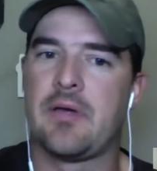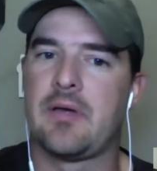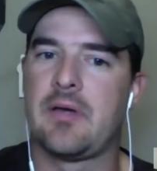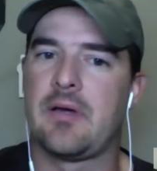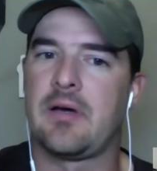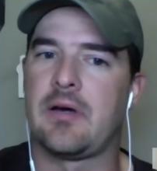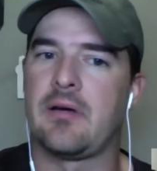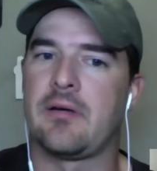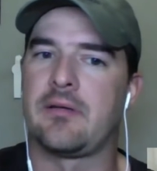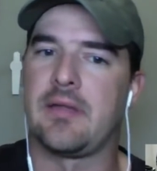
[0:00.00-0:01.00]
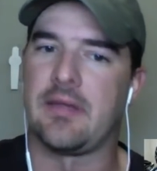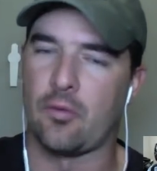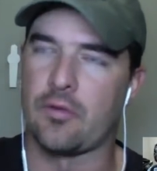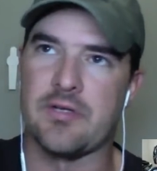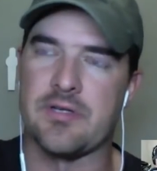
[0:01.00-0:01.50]
uh, in order
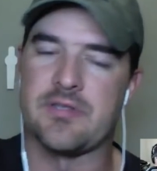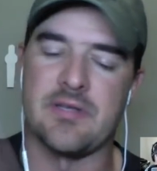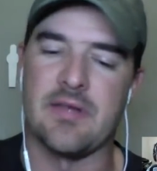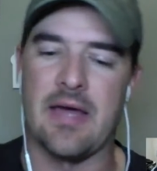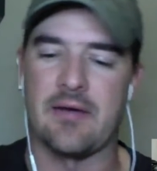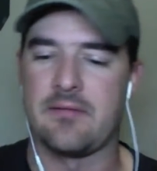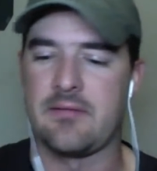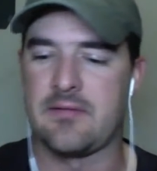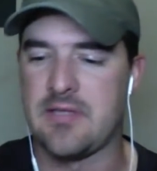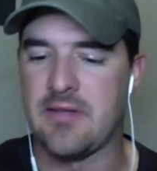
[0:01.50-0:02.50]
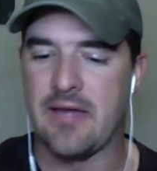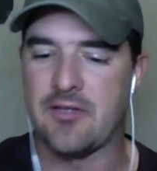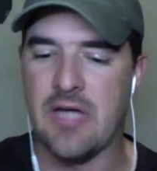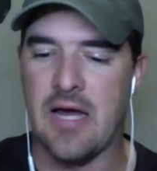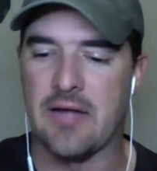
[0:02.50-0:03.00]
to see that see that shot.
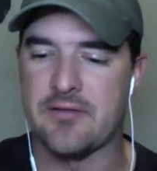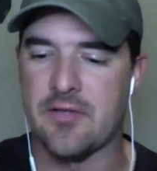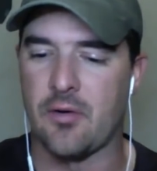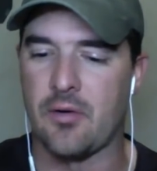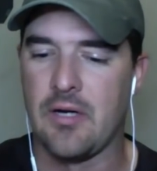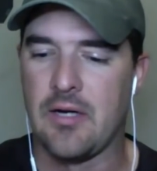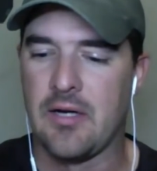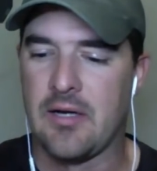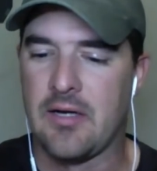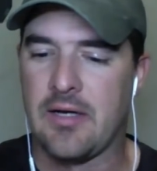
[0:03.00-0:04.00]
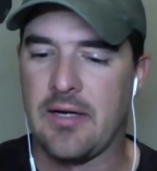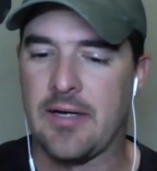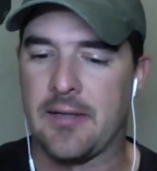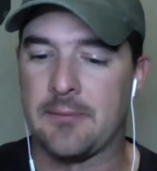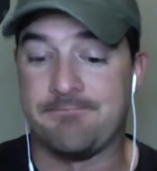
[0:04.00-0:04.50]
So,
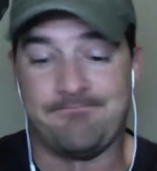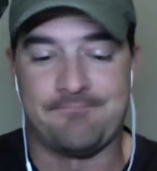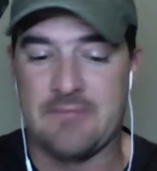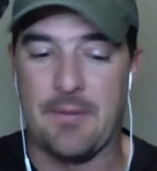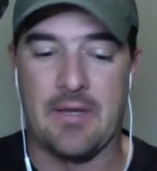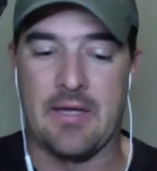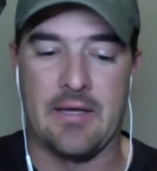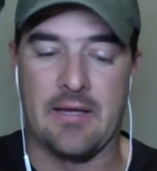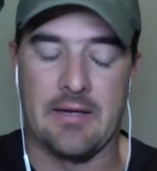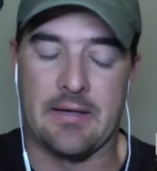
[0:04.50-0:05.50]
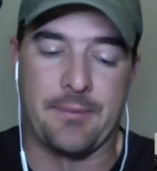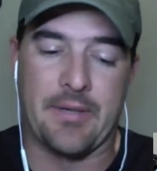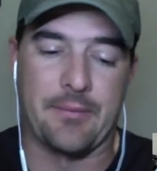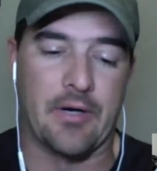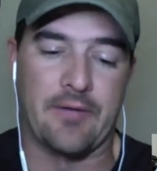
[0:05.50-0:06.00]
um, I mean, a, a, big part
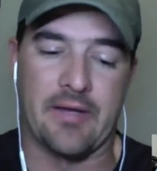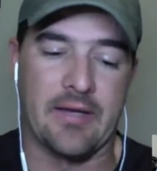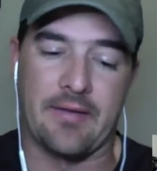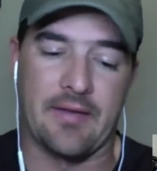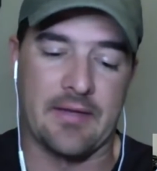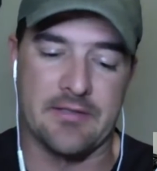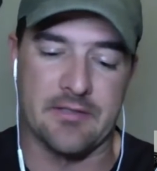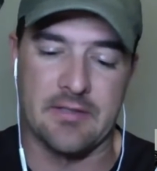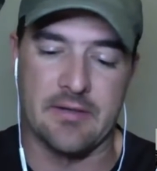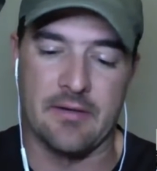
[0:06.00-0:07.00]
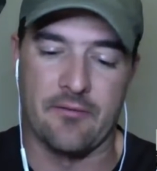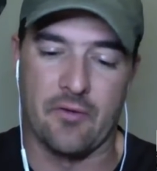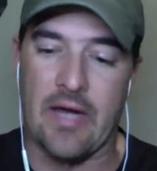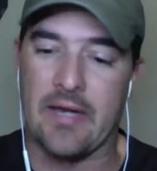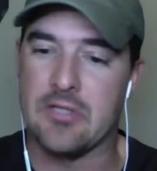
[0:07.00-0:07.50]
of it, again, I think it's just a variety of
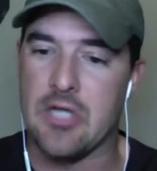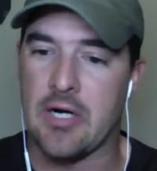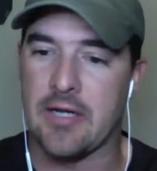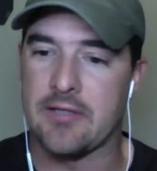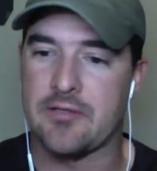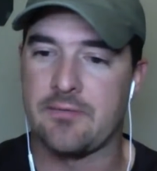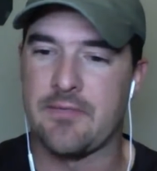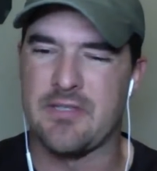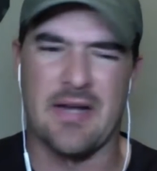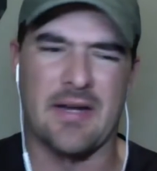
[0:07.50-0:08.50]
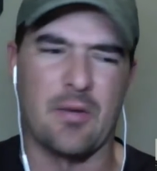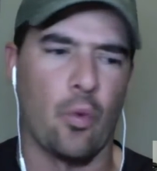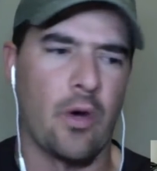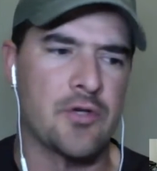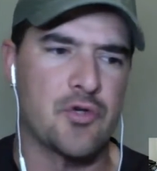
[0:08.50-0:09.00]
targets. There's not any one
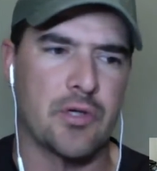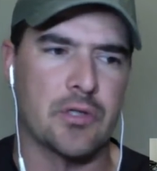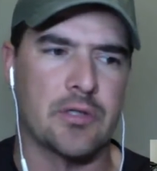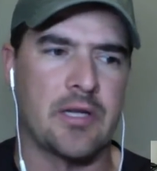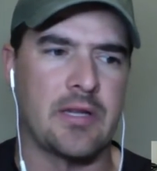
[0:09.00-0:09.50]
drill or anything on